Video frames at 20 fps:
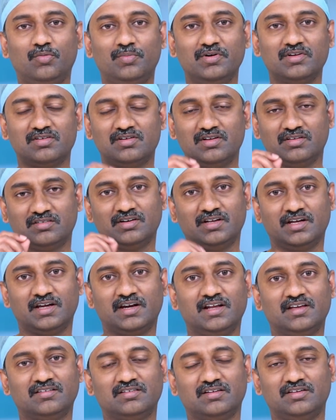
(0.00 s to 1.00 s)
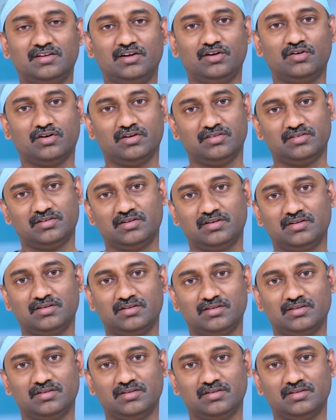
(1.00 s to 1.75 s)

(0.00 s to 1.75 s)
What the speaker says: much does a hernia surgery cost?